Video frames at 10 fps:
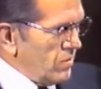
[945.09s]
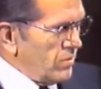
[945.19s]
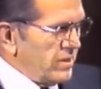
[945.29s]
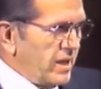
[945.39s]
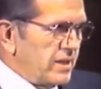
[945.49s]

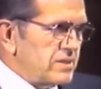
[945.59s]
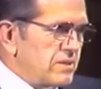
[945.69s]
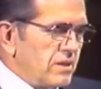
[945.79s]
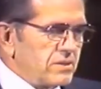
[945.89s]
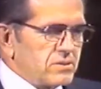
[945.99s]
When that is
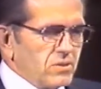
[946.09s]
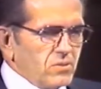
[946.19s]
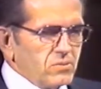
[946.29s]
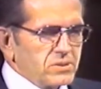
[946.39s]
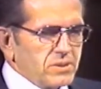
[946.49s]
not
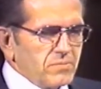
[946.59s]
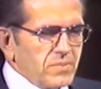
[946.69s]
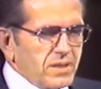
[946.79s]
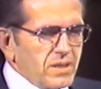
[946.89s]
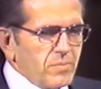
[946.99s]
so, some
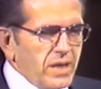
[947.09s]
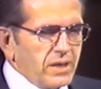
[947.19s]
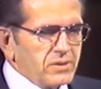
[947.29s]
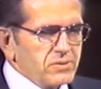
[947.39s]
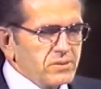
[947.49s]
become
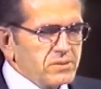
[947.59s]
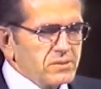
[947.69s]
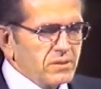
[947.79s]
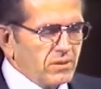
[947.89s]
anxious